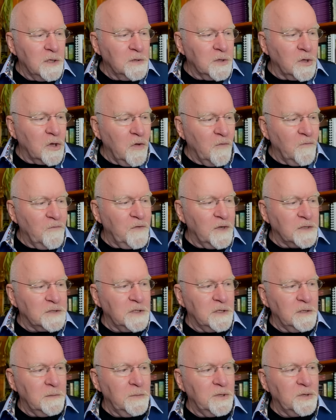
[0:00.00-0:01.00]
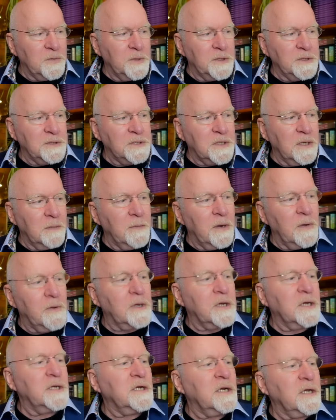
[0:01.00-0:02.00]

the conflict in the Middle East, the American